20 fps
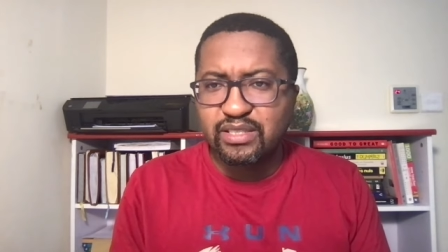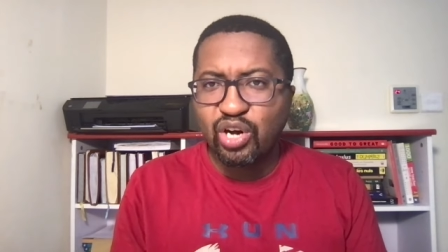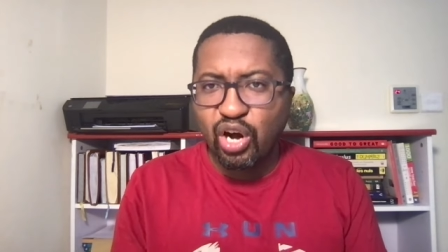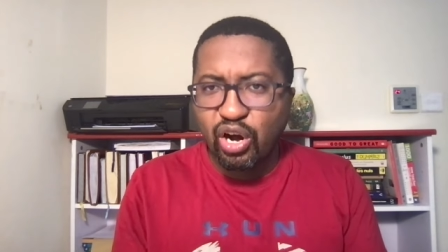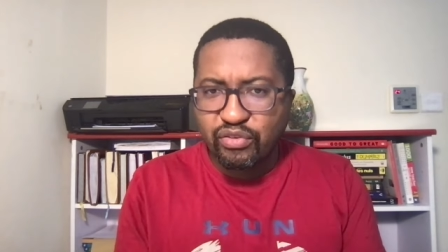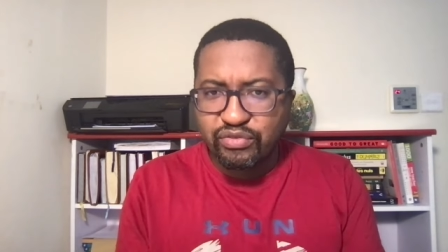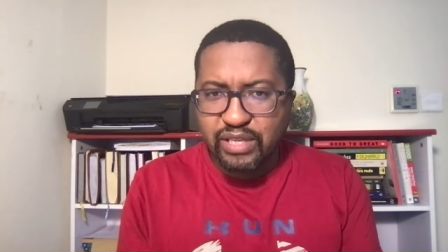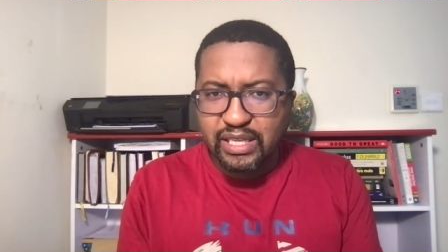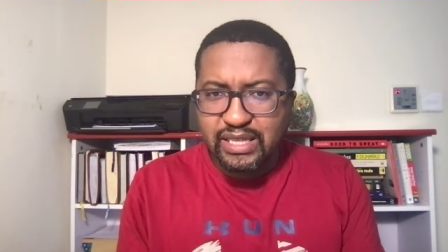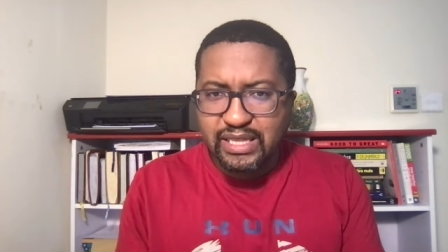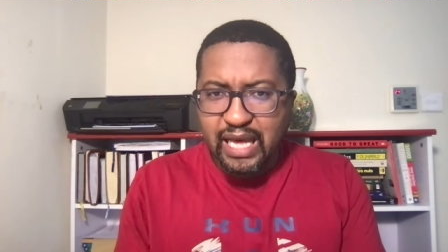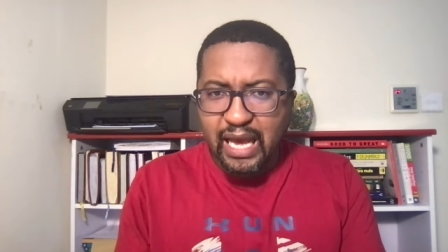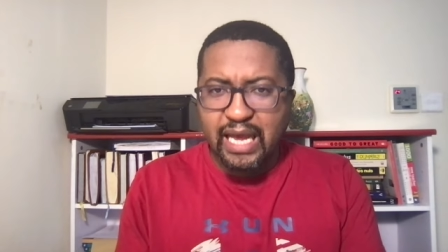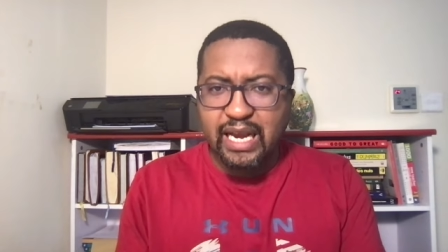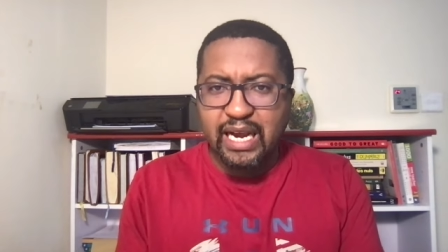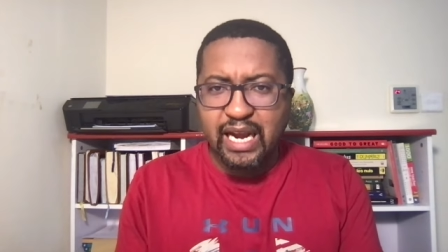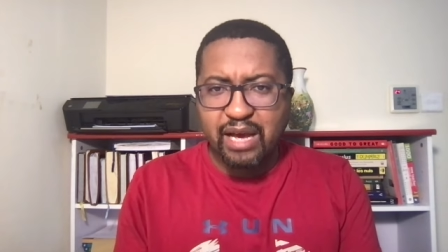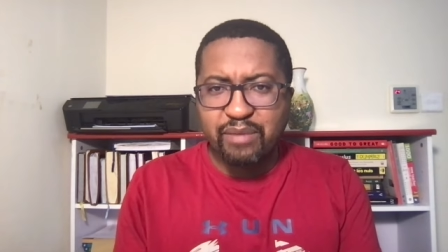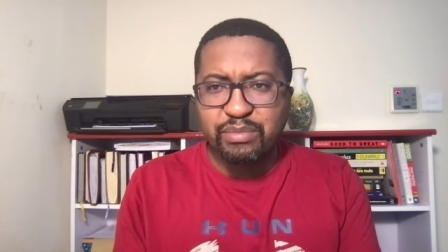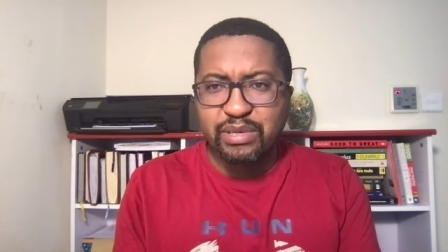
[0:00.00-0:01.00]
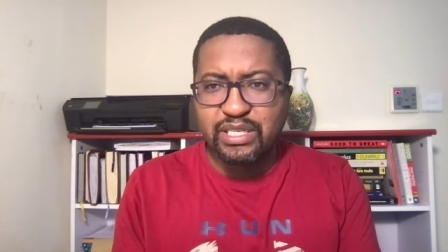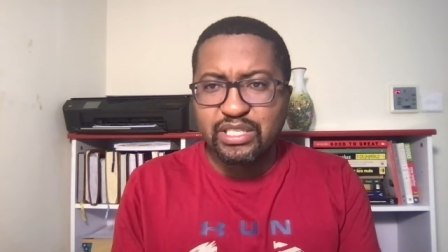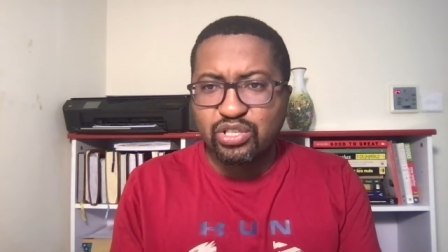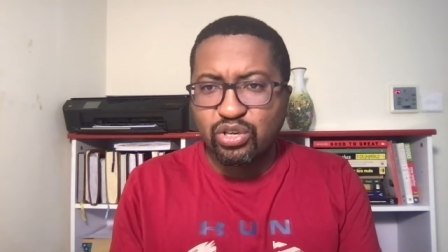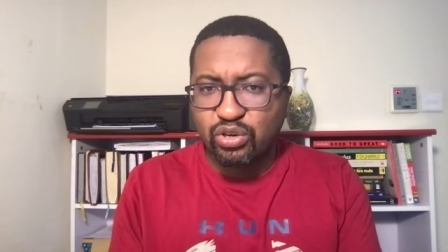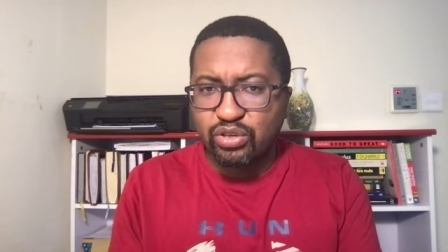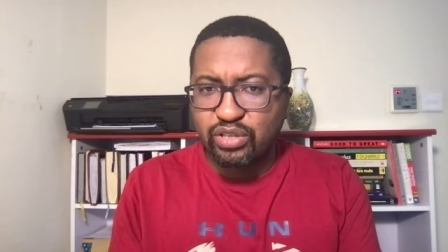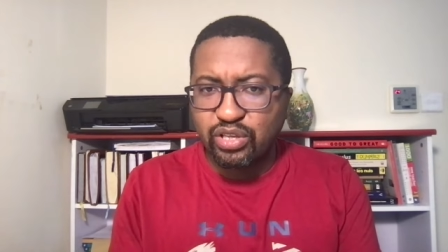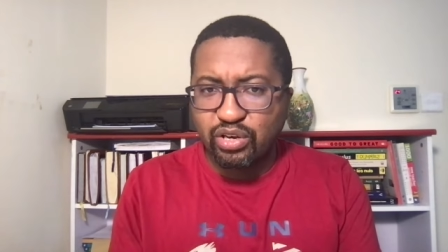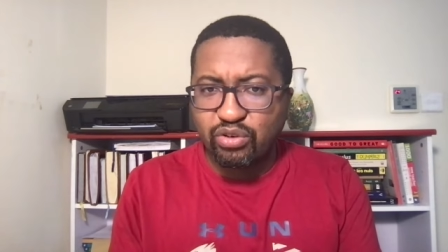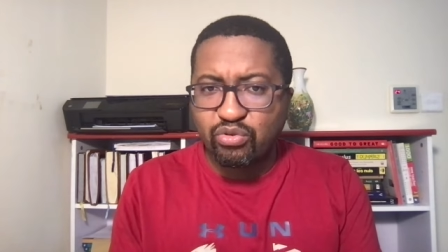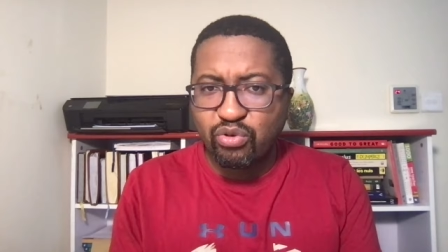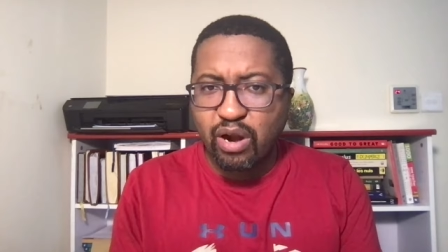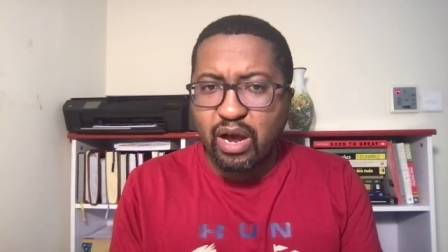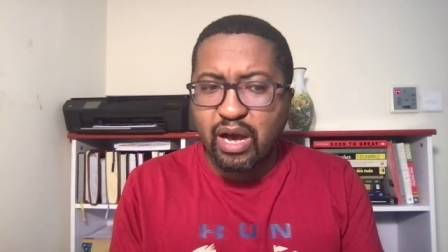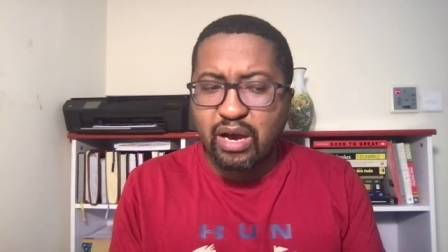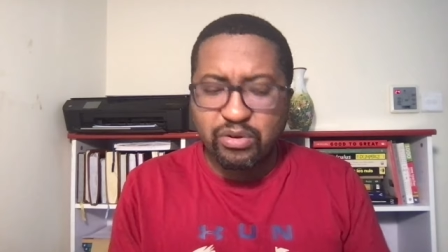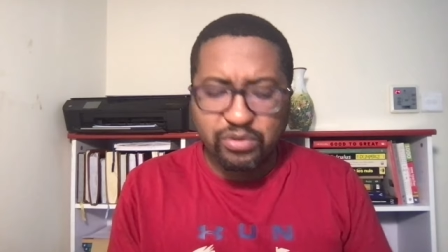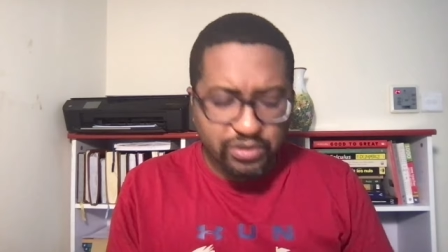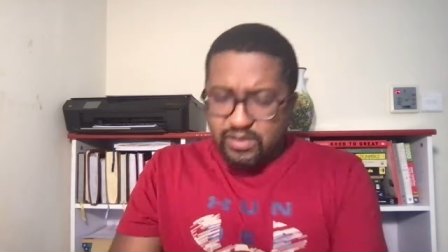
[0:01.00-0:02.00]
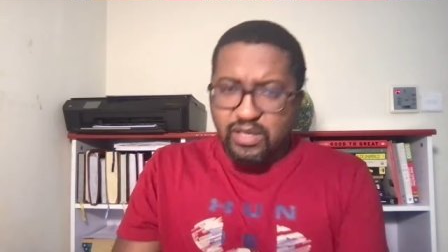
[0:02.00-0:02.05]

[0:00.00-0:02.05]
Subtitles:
of the dynamics on the ground.